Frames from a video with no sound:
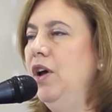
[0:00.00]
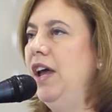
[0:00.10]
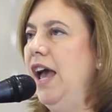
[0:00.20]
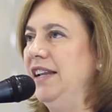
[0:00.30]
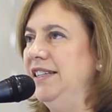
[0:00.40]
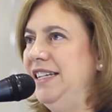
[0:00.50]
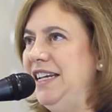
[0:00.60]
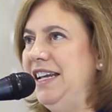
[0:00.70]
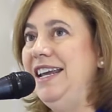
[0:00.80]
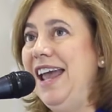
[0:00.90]
At
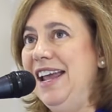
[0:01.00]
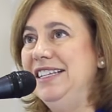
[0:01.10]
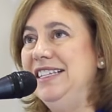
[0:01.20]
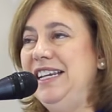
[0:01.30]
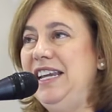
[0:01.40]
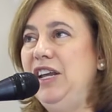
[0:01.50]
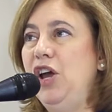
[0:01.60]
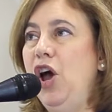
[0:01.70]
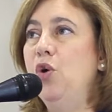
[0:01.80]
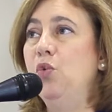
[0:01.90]
DEAC,
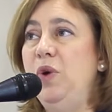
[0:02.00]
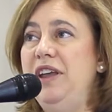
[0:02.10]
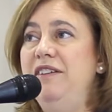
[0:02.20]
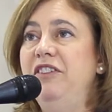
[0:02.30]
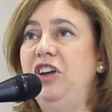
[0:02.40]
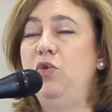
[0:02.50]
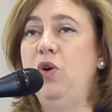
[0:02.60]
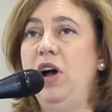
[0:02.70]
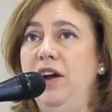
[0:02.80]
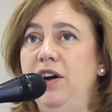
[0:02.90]
we
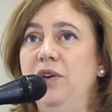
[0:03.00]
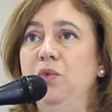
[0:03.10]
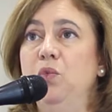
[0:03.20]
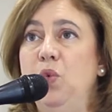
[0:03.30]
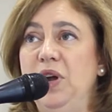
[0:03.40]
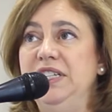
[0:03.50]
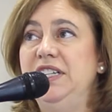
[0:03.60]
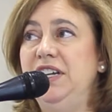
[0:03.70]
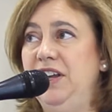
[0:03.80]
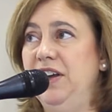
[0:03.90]
require once a
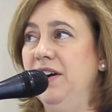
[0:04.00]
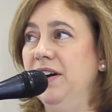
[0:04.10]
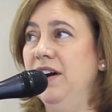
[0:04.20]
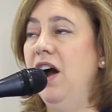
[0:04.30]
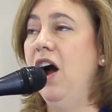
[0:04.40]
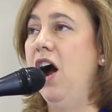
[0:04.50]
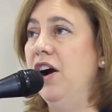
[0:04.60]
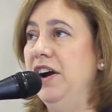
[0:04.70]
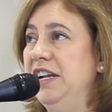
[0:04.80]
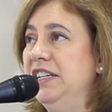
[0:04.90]
year our
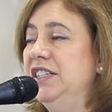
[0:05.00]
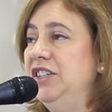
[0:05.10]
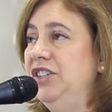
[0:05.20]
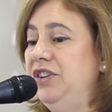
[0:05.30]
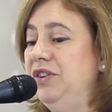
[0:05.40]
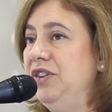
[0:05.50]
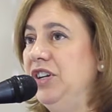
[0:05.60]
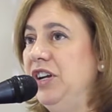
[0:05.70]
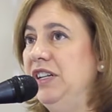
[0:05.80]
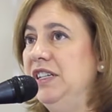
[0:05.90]

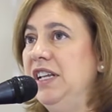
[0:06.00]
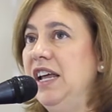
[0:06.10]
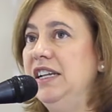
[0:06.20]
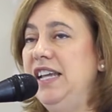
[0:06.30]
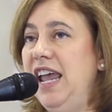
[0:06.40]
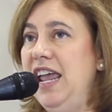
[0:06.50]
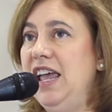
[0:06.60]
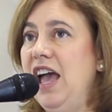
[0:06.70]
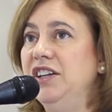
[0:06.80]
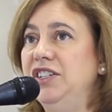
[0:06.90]
institutions take
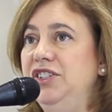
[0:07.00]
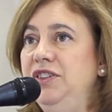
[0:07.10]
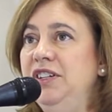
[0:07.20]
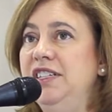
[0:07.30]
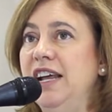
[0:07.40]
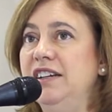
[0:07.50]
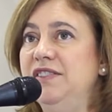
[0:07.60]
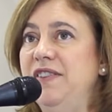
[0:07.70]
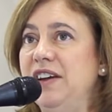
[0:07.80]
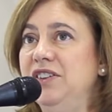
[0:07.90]
a student
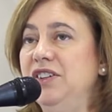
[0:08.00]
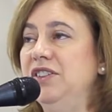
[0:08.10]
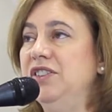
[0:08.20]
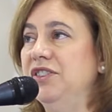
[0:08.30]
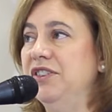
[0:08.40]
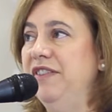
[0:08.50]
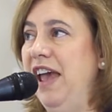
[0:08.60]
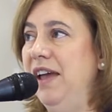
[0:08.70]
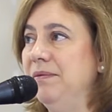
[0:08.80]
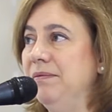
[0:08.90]
satisfaction survey